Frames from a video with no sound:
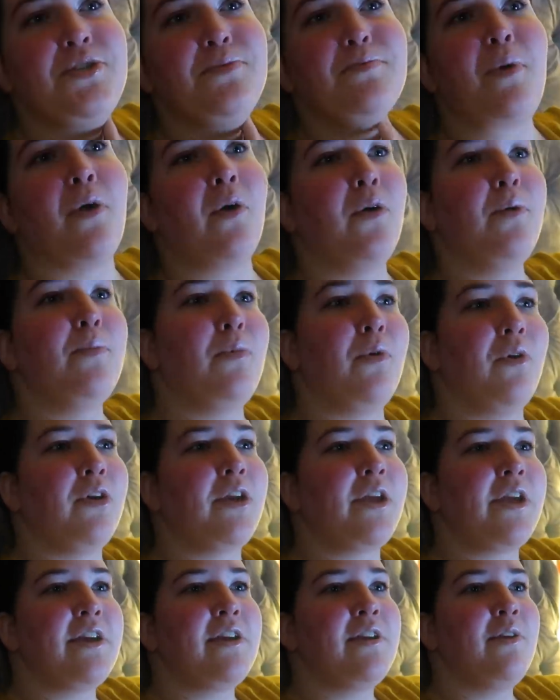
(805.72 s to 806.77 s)
Tomorrow
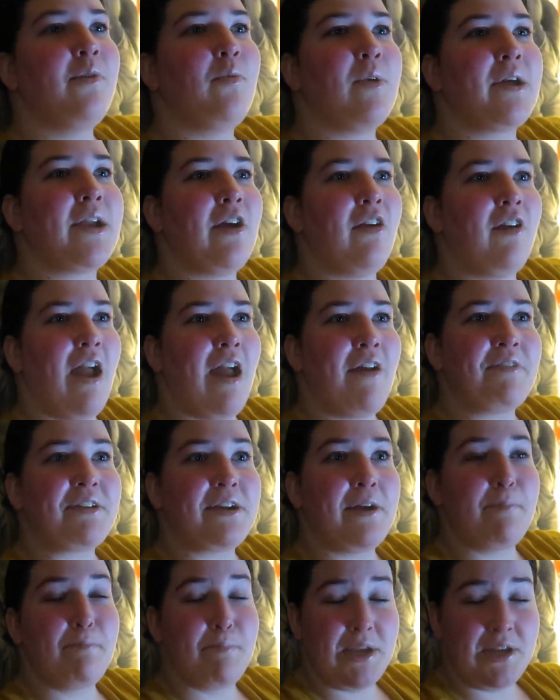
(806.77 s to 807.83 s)
morning, we are having
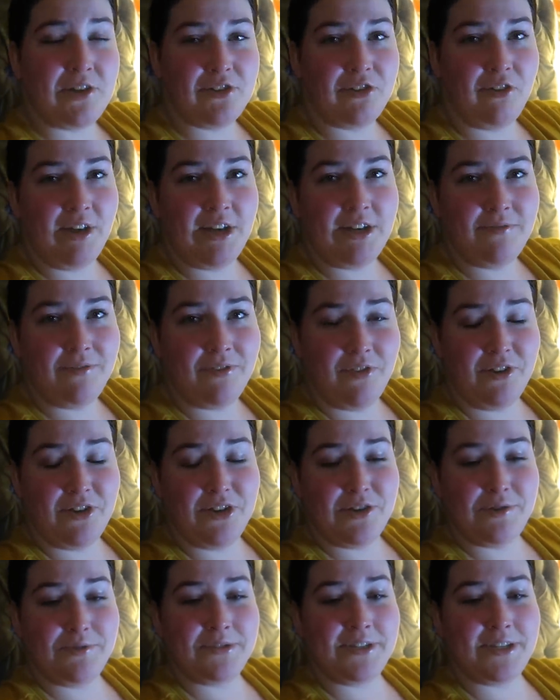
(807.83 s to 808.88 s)
a meet and greet for the
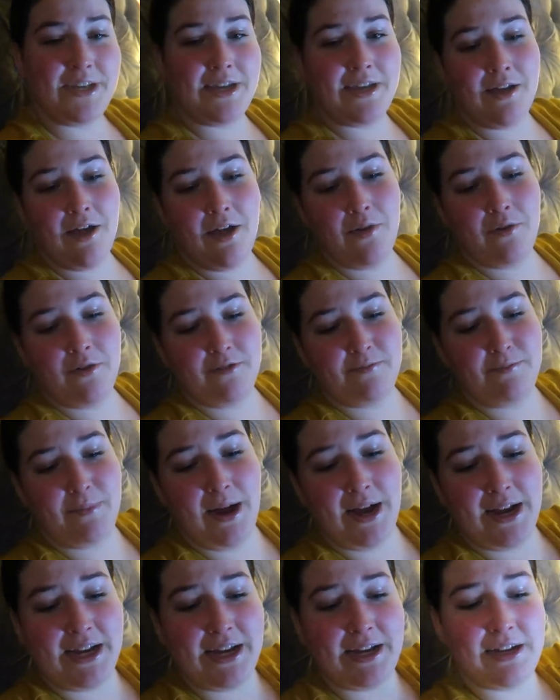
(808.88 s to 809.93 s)
new CEO of
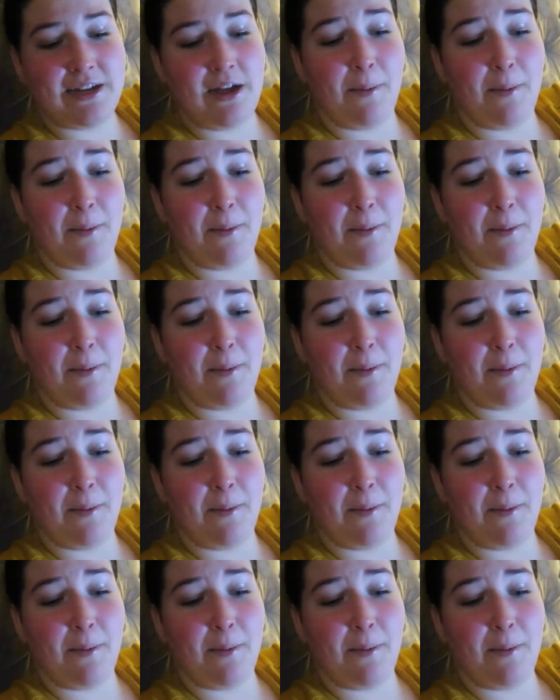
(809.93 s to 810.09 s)
my